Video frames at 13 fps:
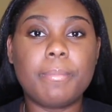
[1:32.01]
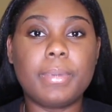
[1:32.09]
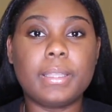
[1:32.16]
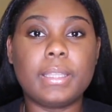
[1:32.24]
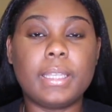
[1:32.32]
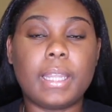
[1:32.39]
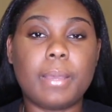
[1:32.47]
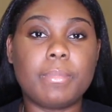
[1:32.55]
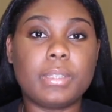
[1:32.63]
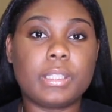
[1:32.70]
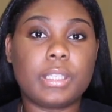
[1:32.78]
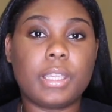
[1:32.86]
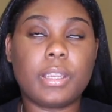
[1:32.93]
but then I
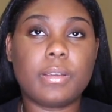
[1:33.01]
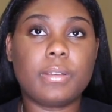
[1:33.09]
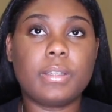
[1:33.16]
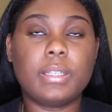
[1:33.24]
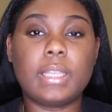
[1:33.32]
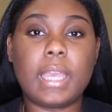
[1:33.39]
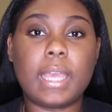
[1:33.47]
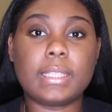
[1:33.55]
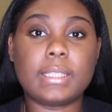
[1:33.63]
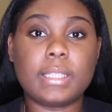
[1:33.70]
miscarried at